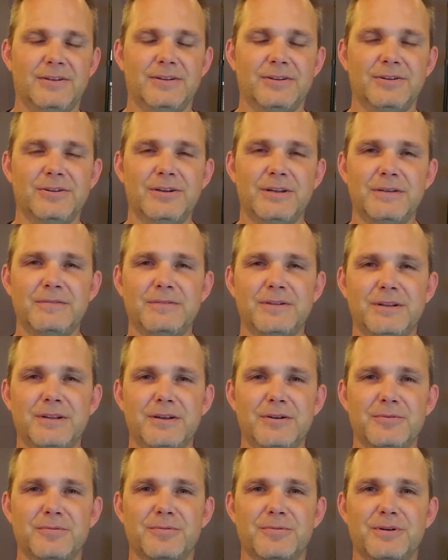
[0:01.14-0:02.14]
Good evening
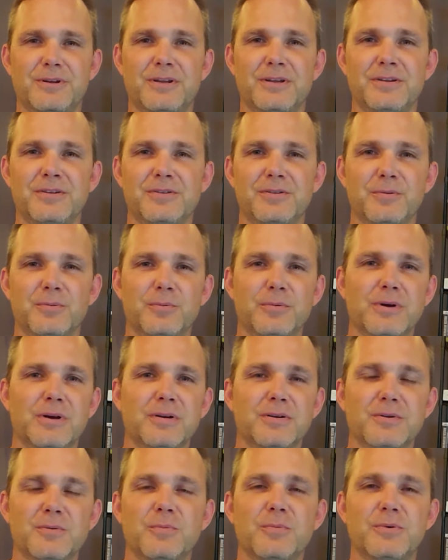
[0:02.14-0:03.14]
there, friends, and
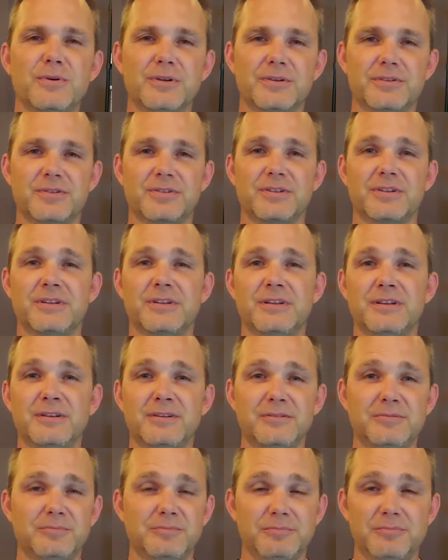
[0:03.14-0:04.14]
welcome once
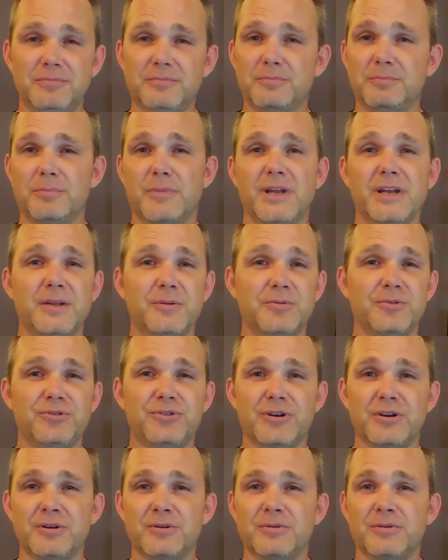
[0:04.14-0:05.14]
again. My name is
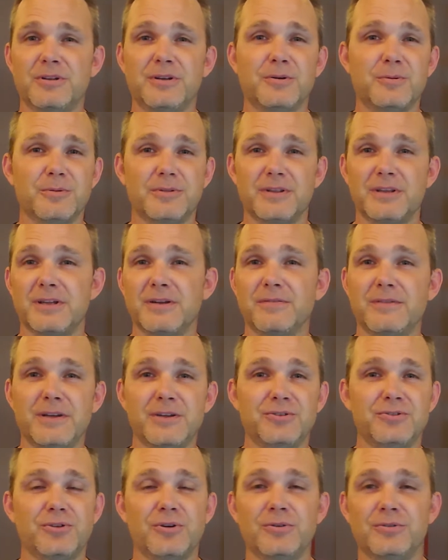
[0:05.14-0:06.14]
Gerald, here with
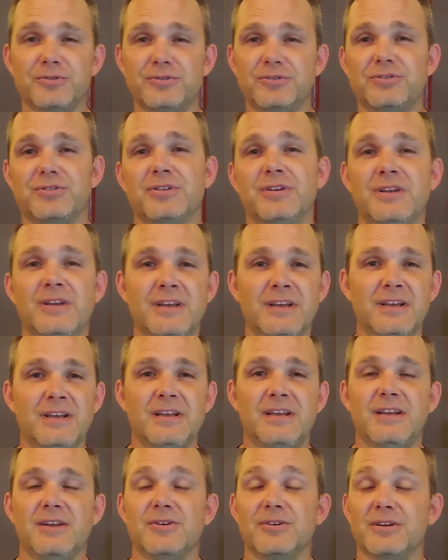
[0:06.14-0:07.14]
Innovate Church
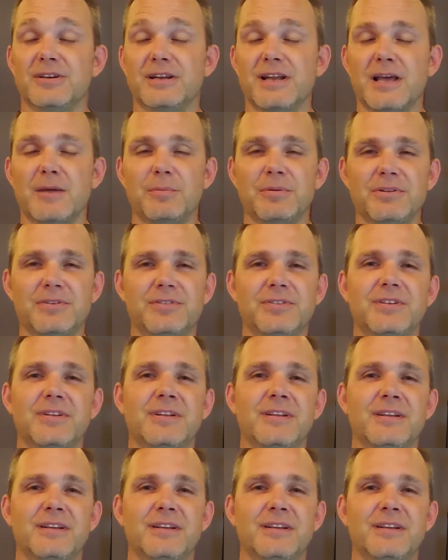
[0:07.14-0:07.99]
here in Kannapolis.